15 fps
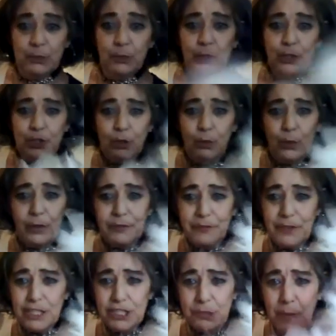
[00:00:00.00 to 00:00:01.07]
tool to
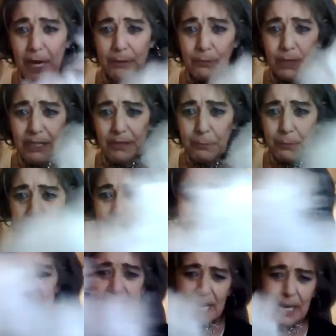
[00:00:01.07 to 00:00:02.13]
finish my wreath. But you
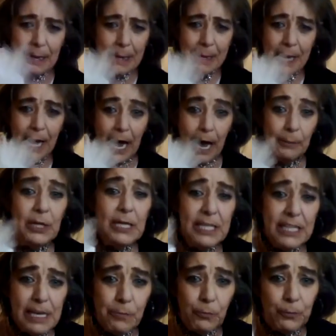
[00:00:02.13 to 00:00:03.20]
see, I'm going
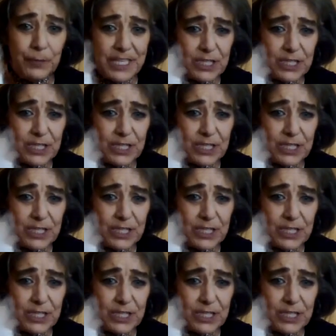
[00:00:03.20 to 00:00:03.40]
to keep this